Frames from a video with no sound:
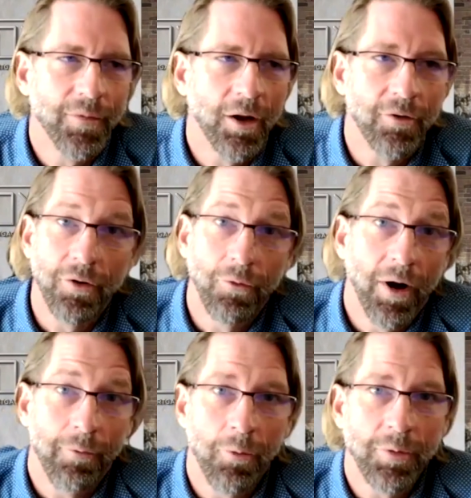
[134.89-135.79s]
You're
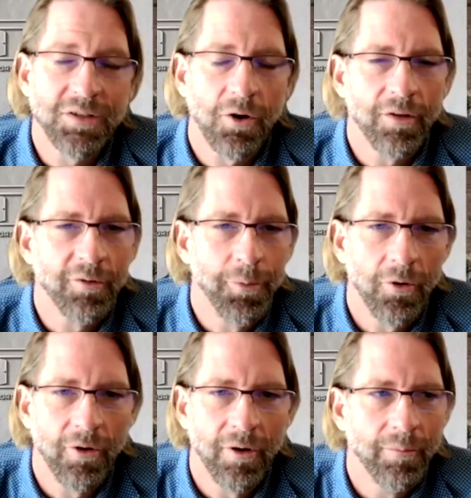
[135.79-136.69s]
right. When we started this
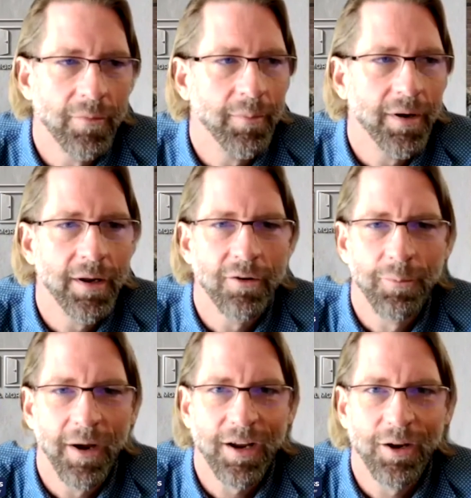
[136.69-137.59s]
program many years
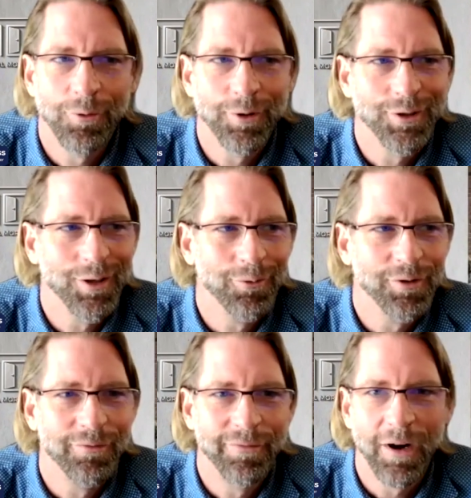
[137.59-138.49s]
back, it was
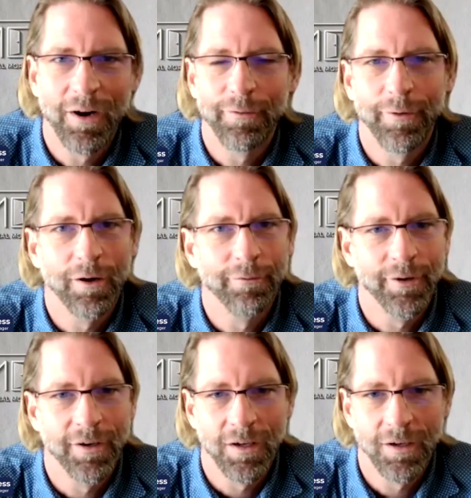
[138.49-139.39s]
very, very
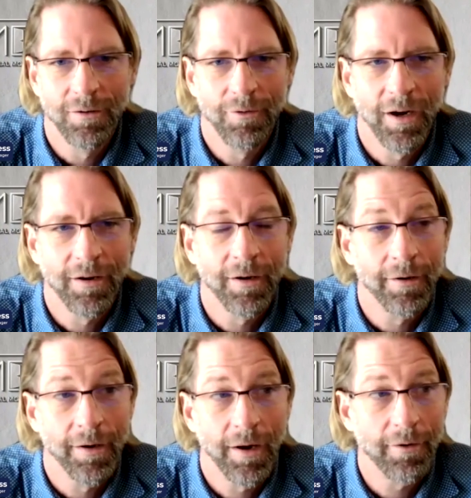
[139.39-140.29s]
vanilla, right?
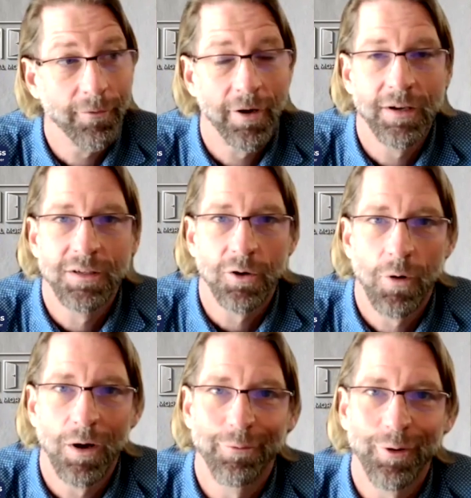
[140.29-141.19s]
And not very easy to
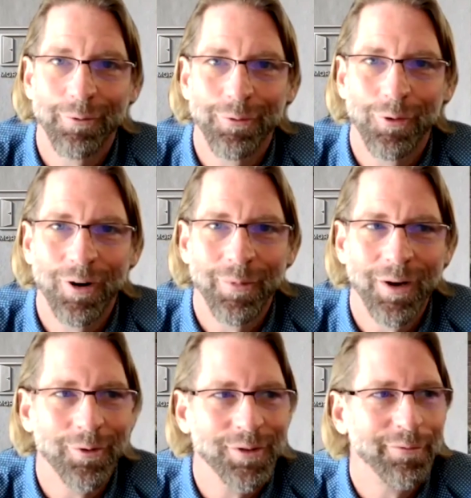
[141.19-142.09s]
qualify for. I
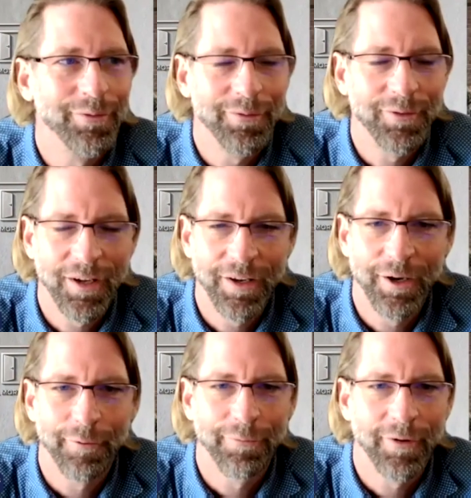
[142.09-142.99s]
mean, it was a
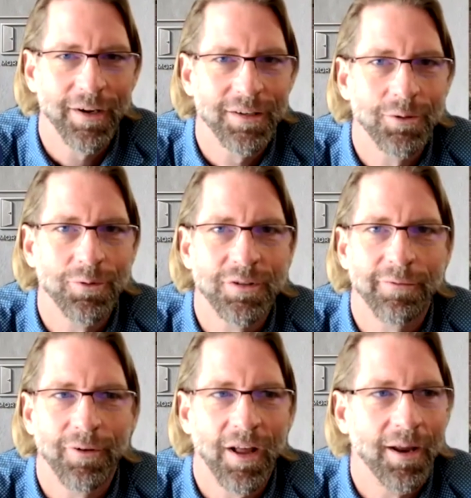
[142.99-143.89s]
15-year fixed. It was a
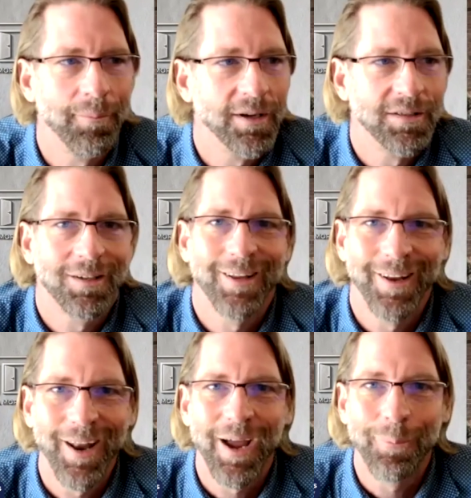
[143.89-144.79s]
flat, basically
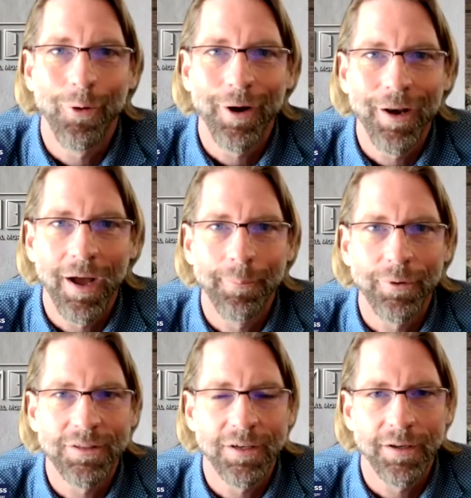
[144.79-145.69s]
a
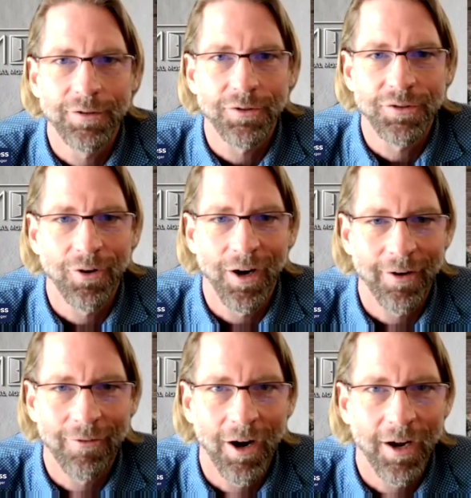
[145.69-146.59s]
9.9% interest
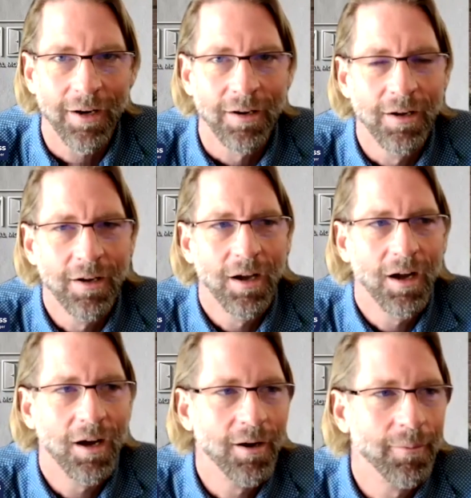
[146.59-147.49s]
rate, right?
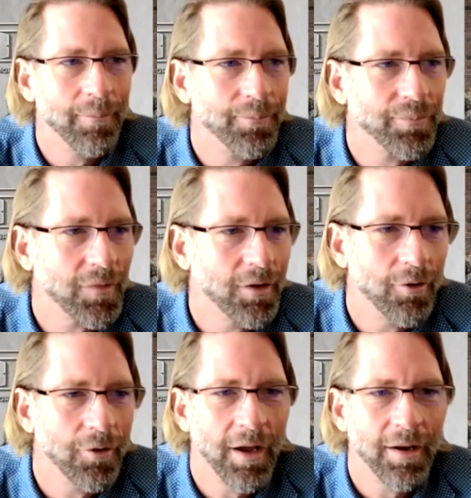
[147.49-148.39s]

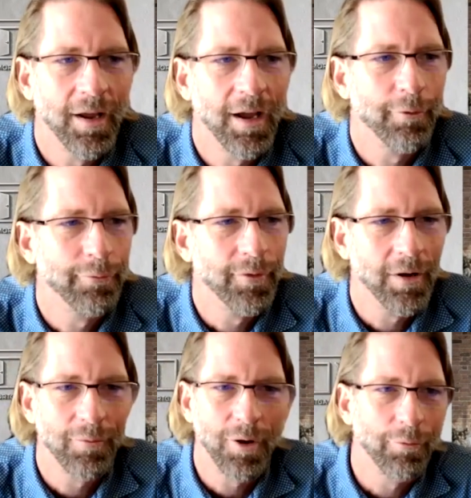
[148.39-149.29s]
You had to have
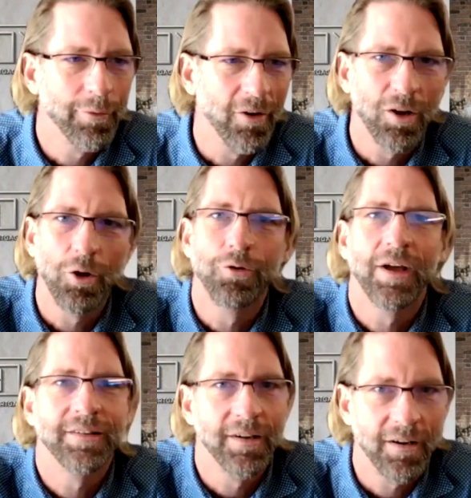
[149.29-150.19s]
very low
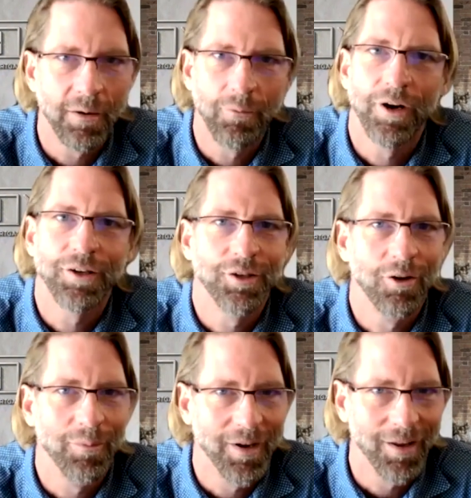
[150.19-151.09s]
debt to income
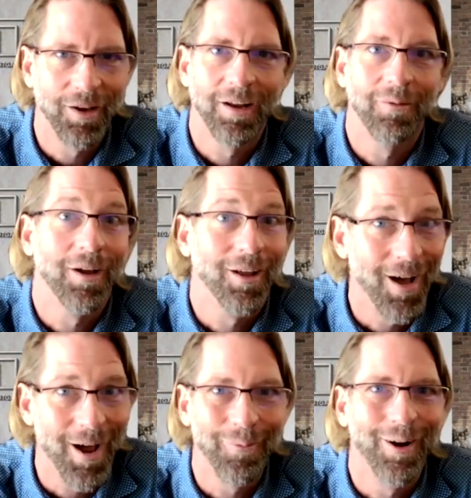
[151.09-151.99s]
ratio, meaning you had to make a
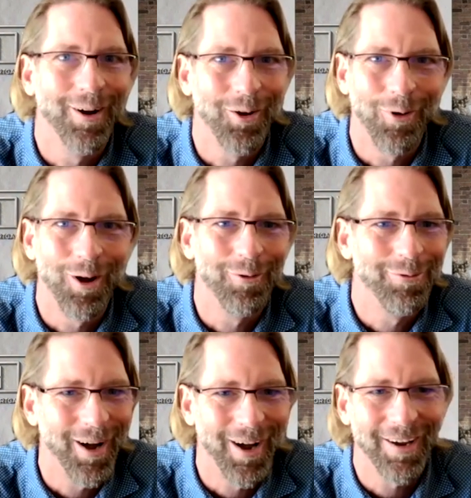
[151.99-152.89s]
lot of money to
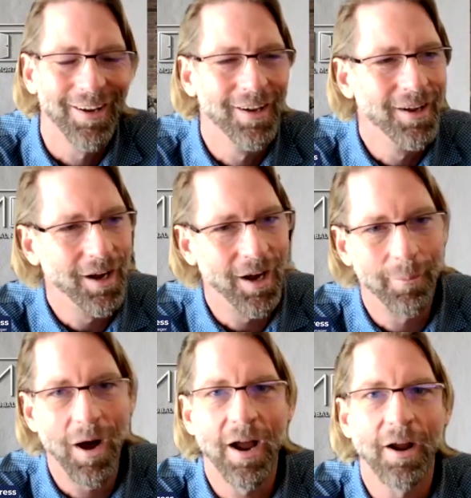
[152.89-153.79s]
qualify.
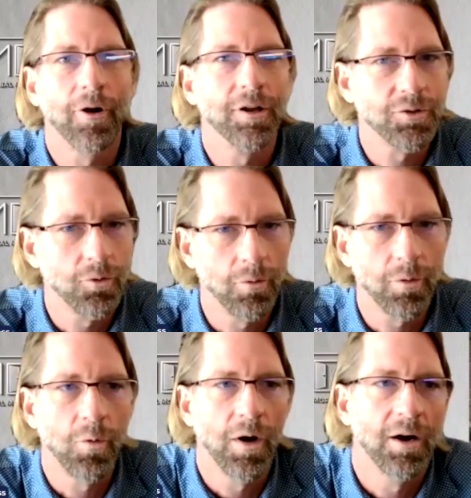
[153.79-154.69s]
High credit score
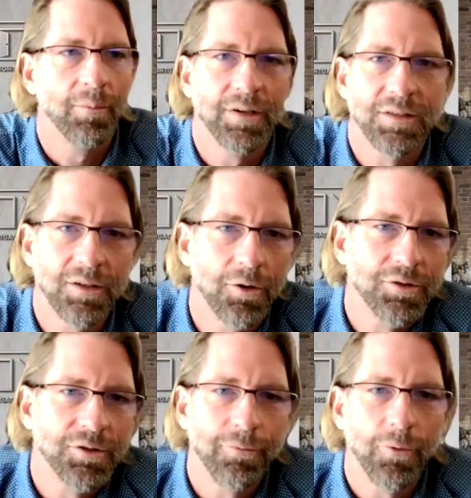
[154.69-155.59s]
requirements,
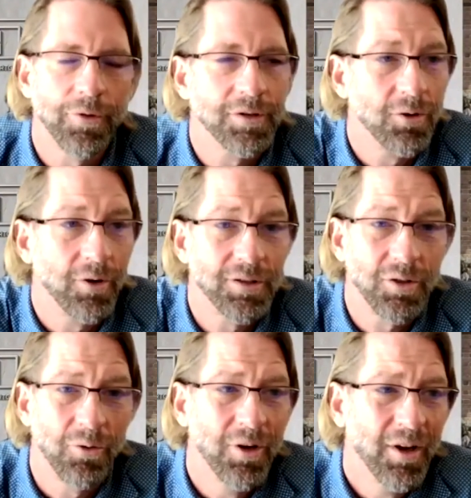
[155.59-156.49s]
so forth and so on.
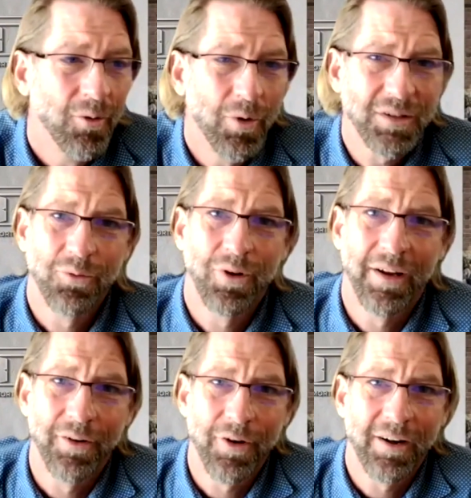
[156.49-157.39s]
So it wasn't really
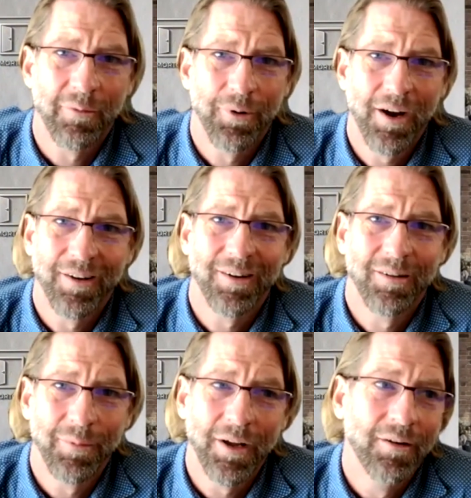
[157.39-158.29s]
an attractive
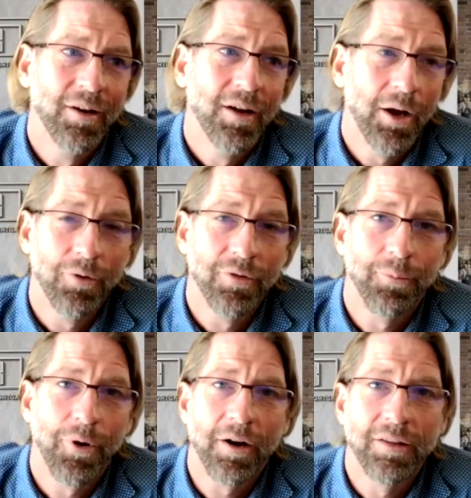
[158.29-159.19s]
product, but it was a
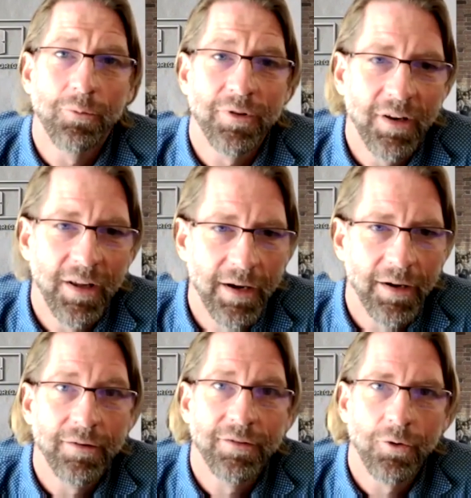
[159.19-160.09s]
product that was needed.